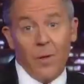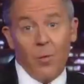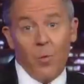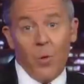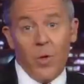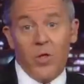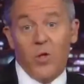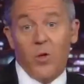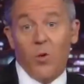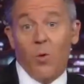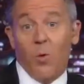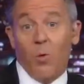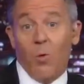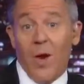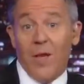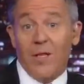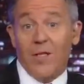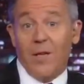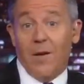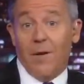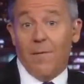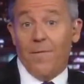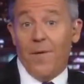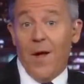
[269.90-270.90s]
Once you
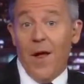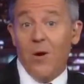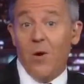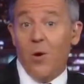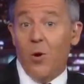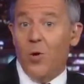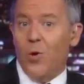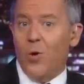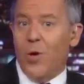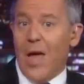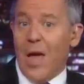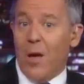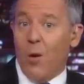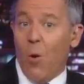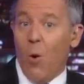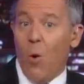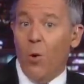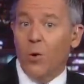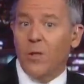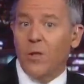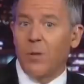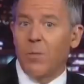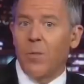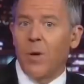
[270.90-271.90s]
arrest an offender, you can't
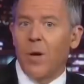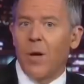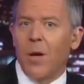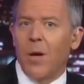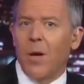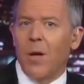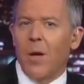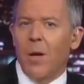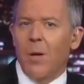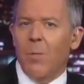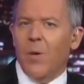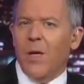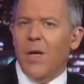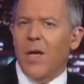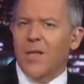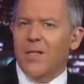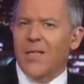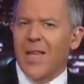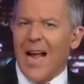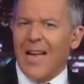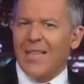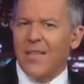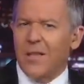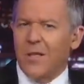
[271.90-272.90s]
hold him because
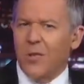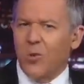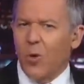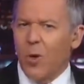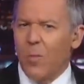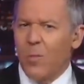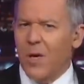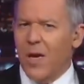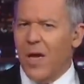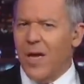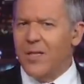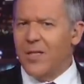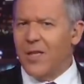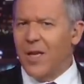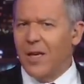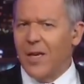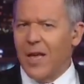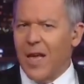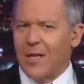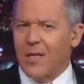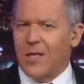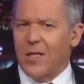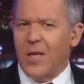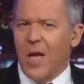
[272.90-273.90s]
that discriminates
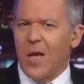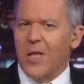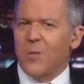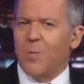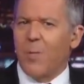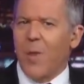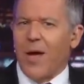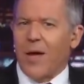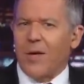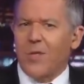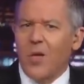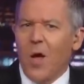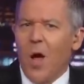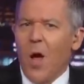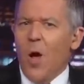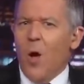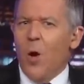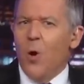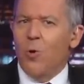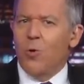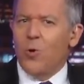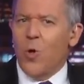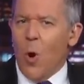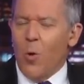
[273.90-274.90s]
against suspects
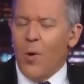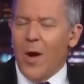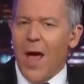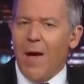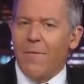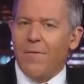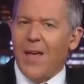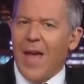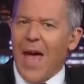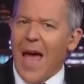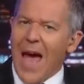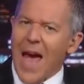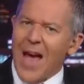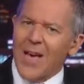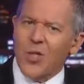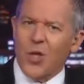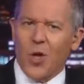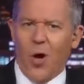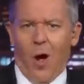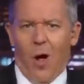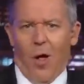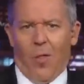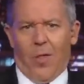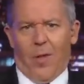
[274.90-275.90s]
who don't have cash
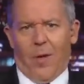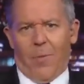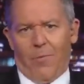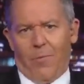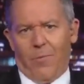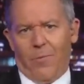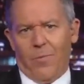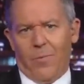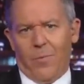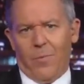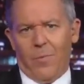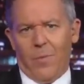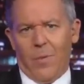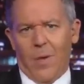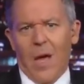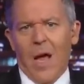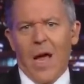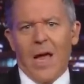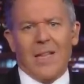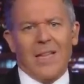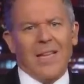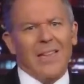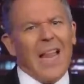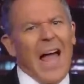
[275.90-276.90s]
on them.
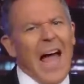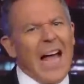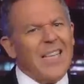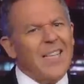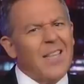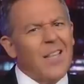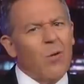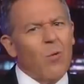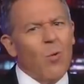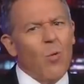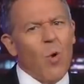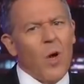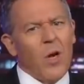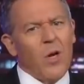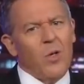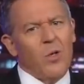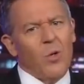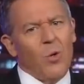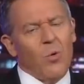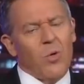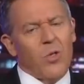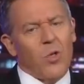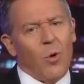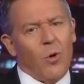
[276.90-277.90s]
And the last thing we want to
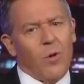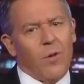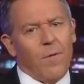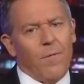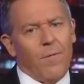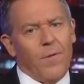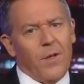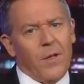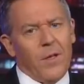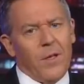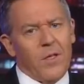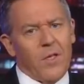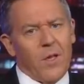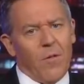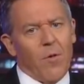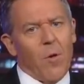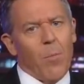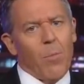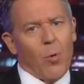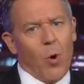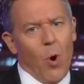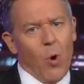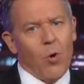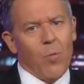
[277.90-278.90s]
do is hurt the feelings of a
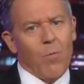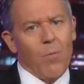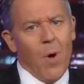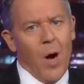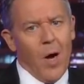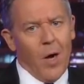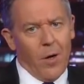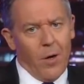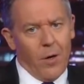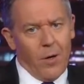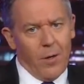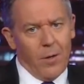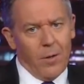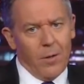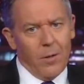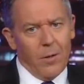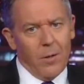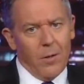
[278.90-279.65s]
broke mugger.